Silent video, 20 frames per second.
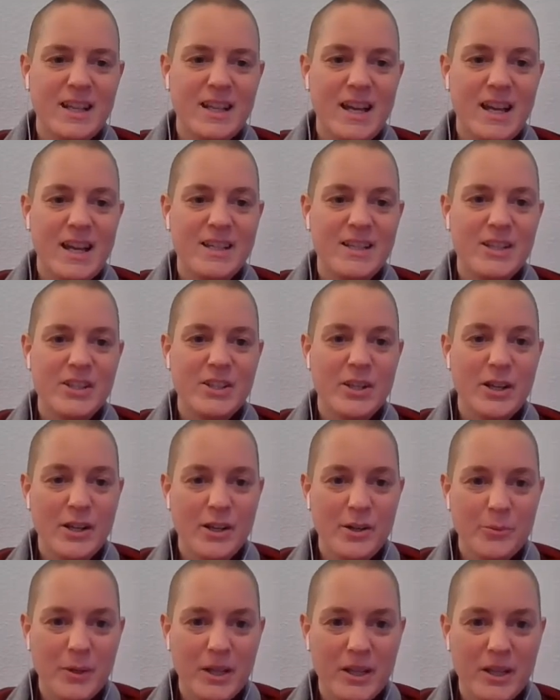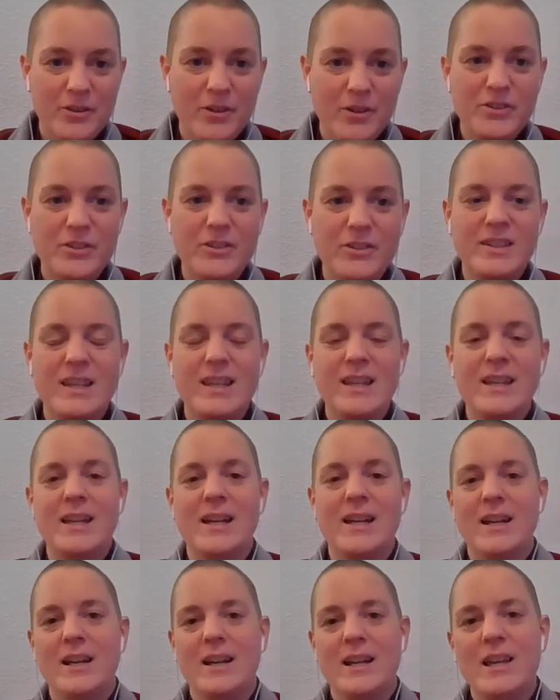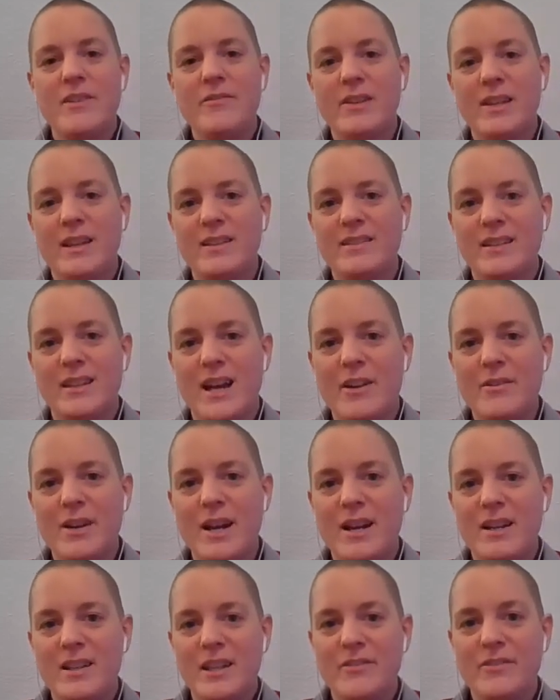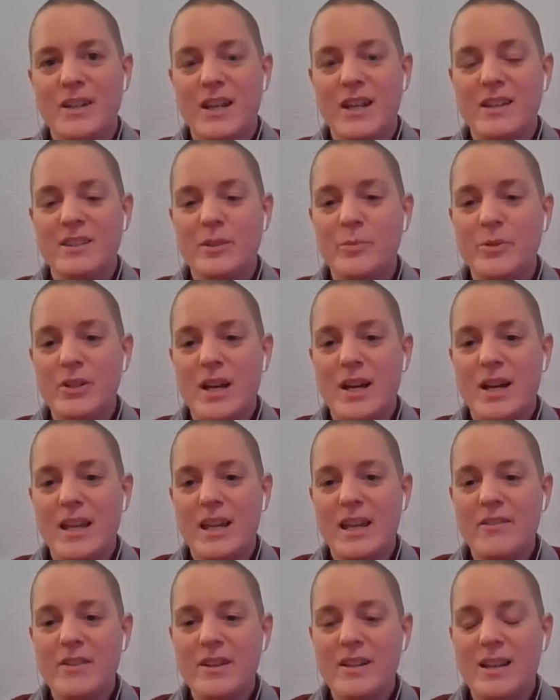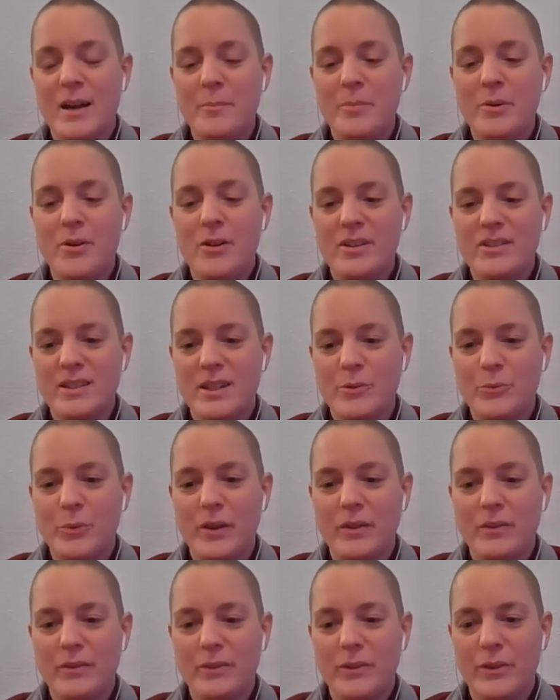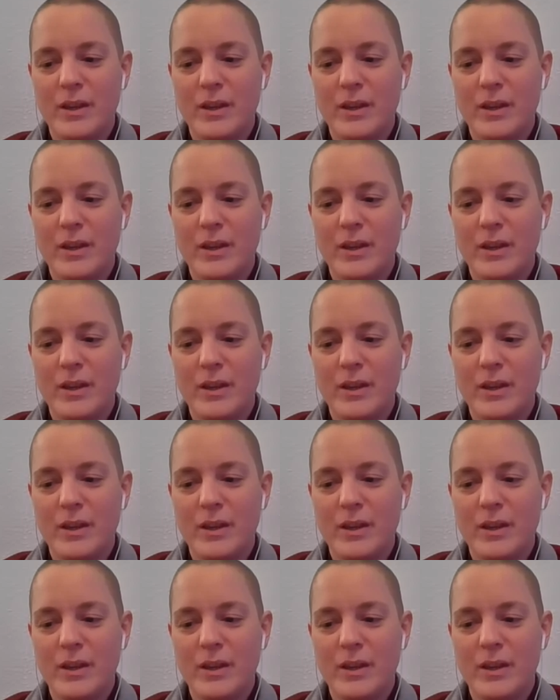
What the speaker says: And we can also see, even as an arahant, even as a Buddha, even a person with